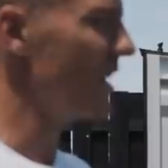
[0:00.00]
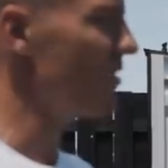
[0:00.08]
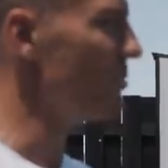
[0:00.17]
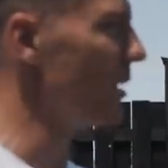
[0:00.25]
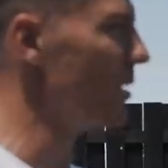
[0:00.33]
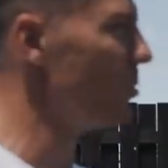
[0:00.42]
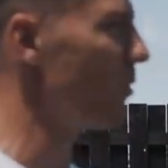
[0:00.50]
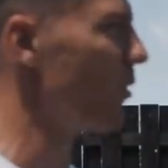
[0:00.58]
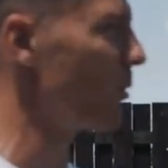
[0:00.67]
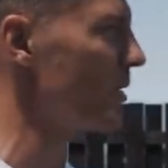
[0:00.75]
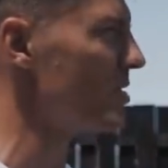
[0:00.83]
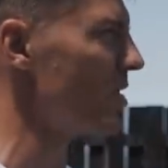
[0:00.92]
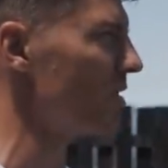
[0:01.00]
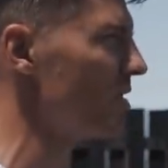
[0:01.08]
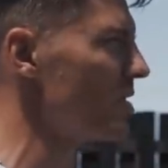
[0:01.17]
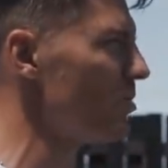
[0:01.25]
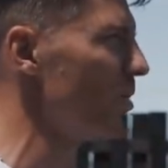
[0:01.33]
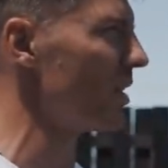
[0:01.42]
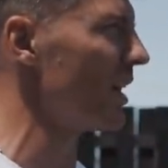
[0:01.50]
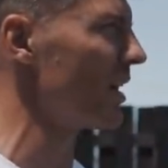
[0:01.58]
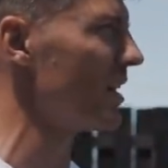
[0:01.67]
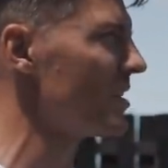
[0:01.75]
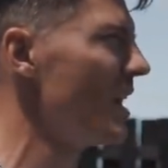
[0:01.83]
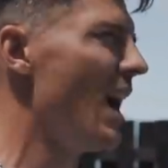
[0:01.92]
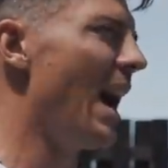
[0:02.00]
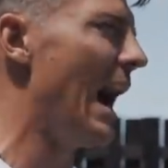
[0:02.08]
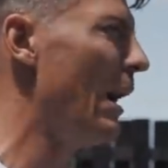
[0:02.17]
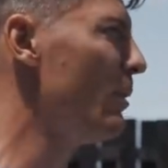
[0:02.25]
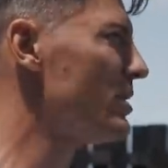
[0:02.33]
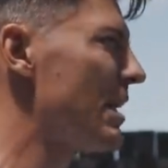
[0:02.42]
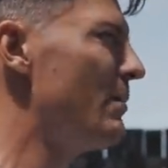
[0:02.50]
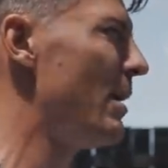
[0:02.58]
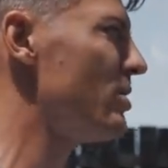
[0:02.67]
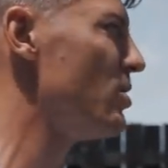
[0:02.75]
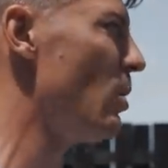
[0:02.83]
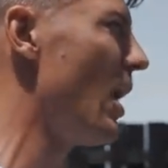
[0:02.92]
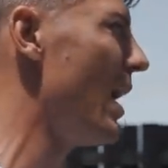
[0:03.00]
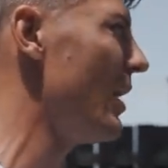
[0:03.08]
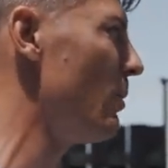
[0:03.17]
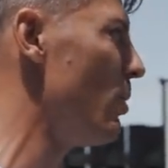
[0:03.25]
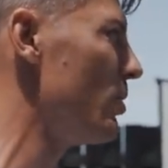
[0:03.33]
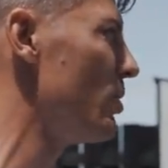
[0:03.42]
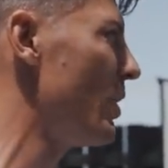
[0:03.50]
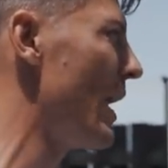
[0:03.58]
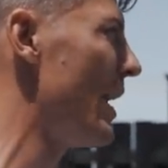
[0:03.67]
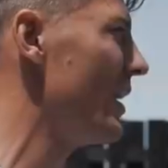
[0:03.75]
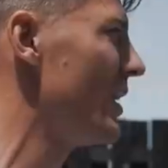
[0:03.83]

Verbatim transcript: give me before we start this workout? Because I always come out too hot. I won't do that.